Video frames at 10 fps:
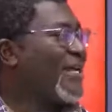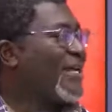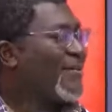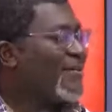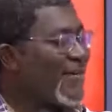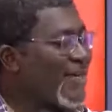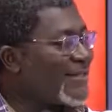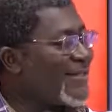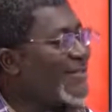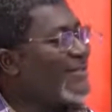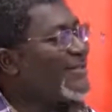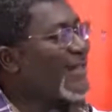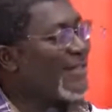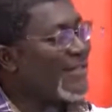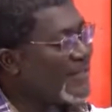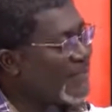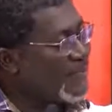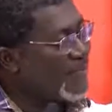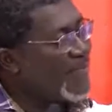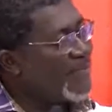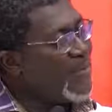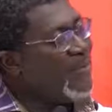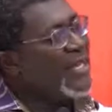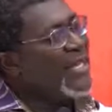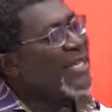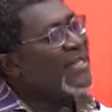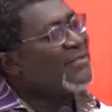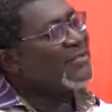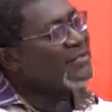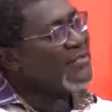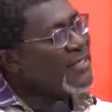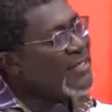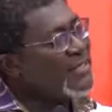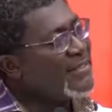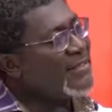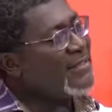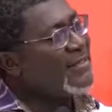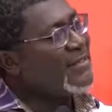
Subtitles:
creating challenges for people, it's creating